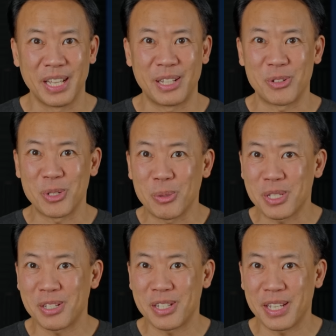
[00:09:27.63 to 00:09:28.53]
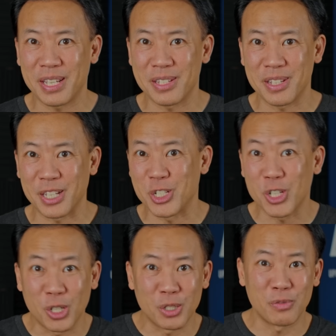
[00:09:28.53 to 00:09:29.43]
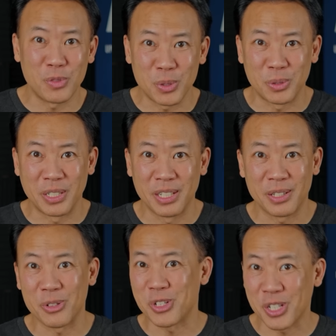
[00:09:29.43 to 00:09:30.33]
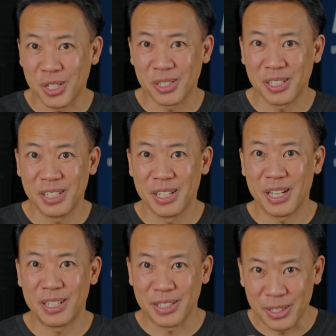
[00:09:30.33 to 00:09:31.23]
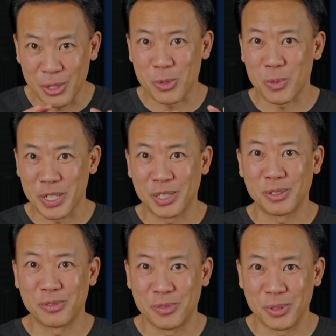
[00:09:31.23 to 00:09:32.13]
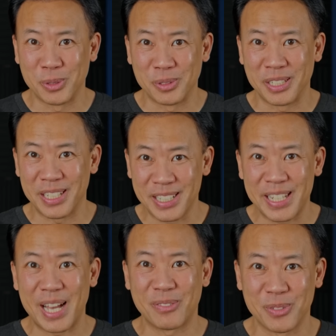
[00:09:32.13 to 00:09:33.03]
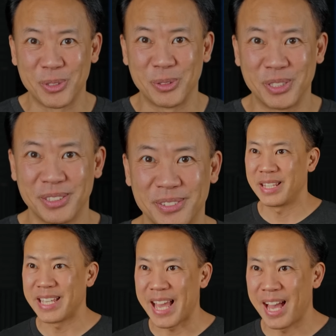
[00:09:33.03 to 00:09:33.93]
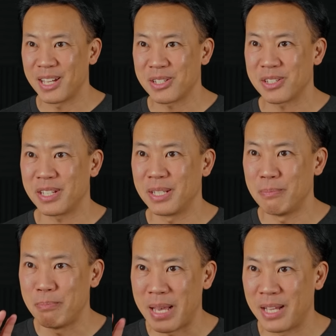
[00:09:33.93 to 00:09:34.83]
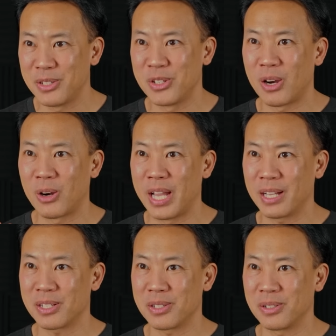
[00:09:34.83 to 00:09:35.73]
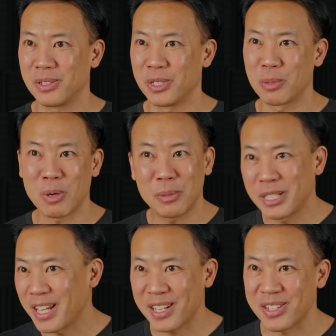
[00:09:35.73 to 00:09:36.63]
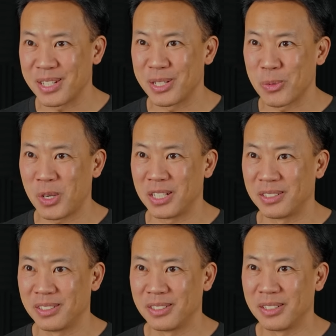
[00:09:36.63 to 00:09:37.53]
And there's no such thing as like junk food. There's junk and then there's real food. Eat that food. The S in Meds RX, you could probably guess it, is what?